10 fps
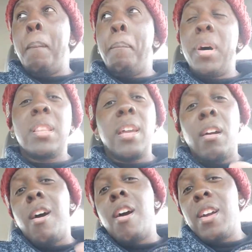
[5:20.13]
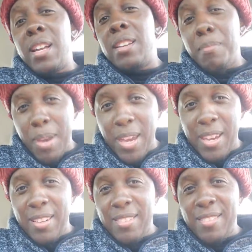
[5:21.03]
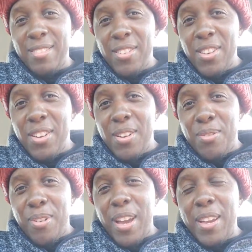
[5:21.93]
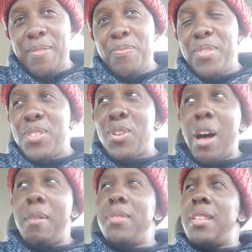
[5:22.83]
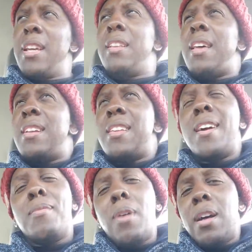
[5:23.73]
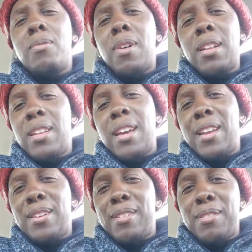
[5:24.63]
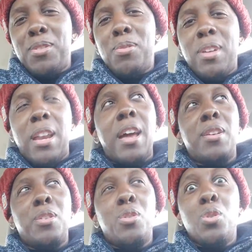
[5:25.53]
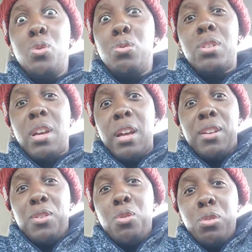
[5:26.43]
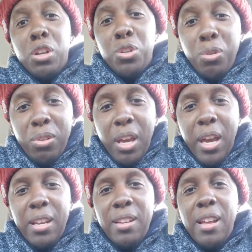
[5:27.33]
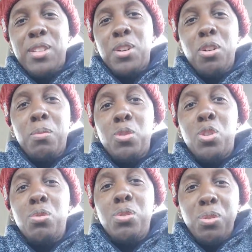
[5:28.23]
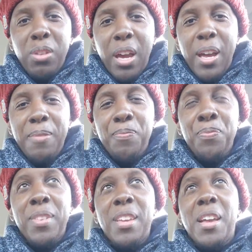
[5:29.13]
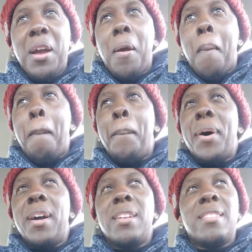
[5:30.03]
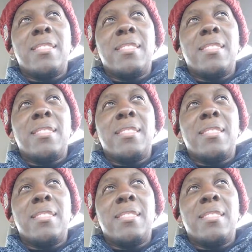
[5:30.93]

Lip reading: but they are in demand, right? So I was thinking like, damn, why didn't I do that? I knew to do that. I told him to do that, but